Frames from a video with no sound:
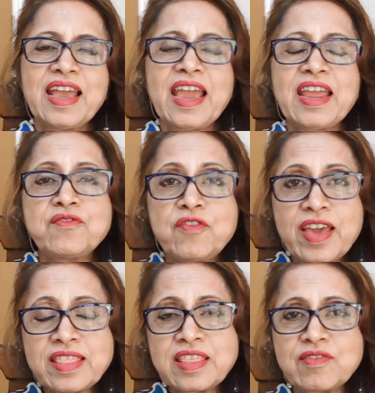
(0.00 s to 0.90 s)
And
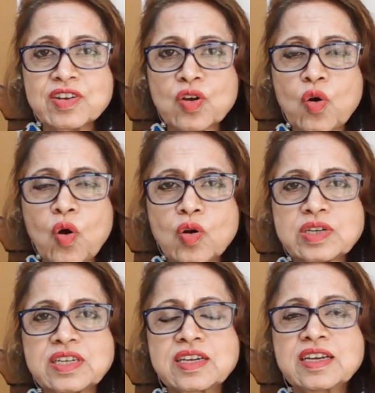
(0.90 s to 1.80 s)
when they were
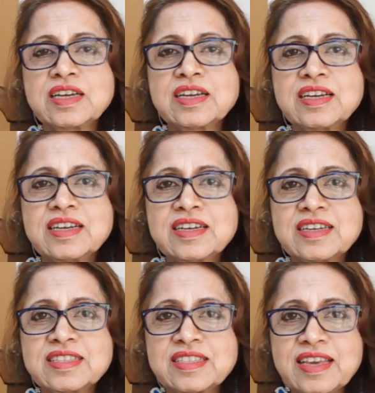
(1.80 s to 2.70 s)
caught,
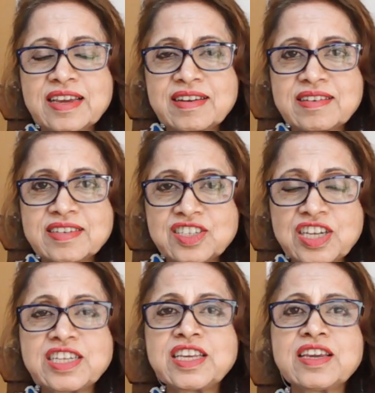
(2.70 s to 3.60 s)
their
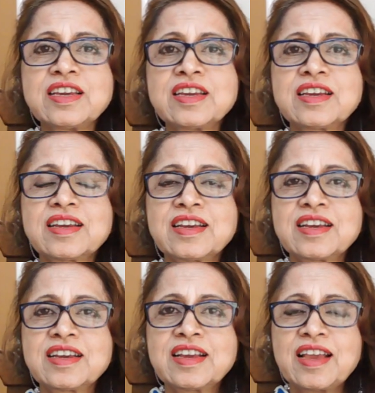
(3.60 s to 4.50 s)
cheating
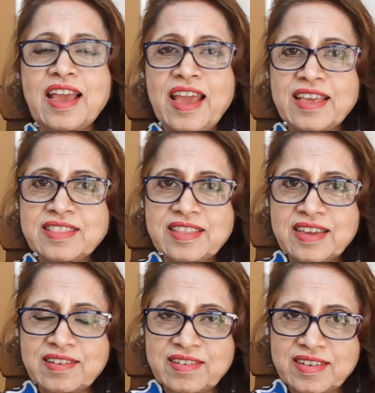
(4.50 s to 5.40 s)
and
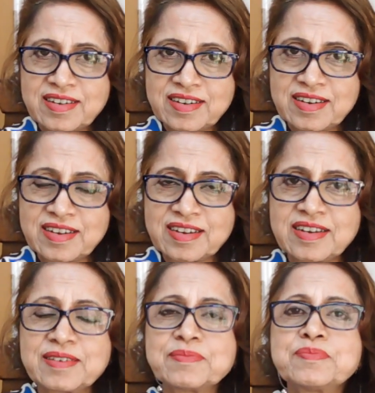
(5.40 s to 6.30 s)
their
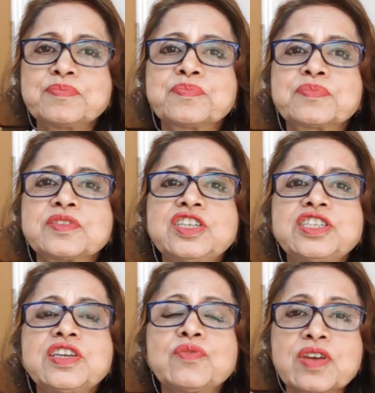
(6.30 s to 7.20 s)
uh,
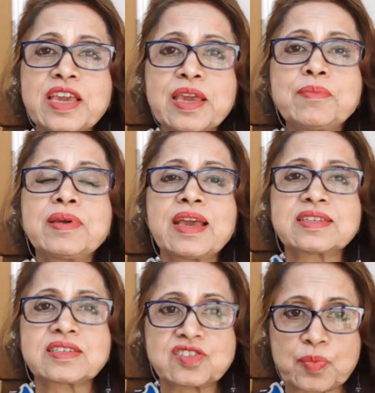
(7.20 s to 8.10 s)
cheating came
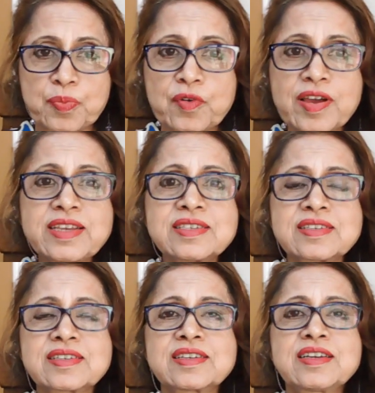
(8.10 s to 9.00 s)
as a
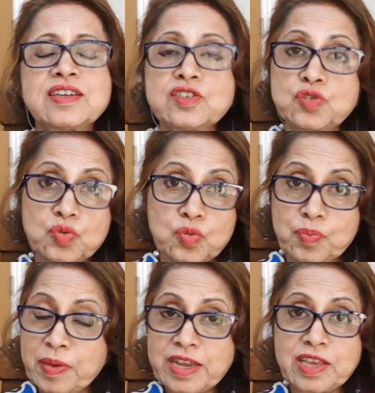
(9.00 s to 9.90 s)
surprise to
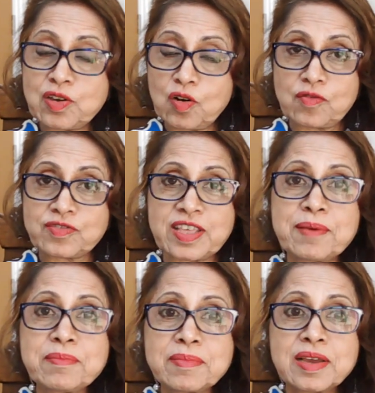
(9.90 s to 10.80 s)
many of them
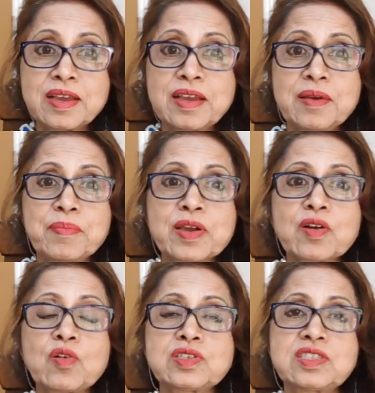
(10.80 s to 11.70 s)

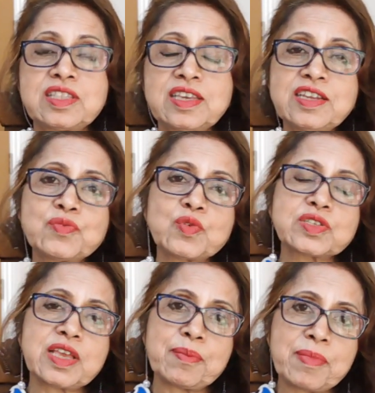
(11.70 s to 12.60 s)
because it
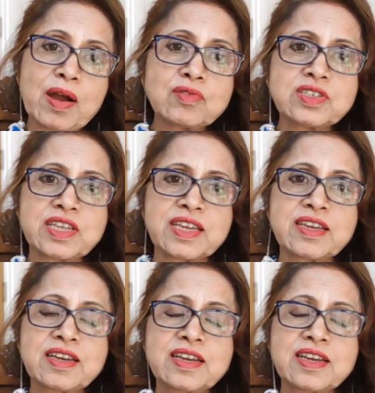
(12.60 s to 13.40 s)
was amounting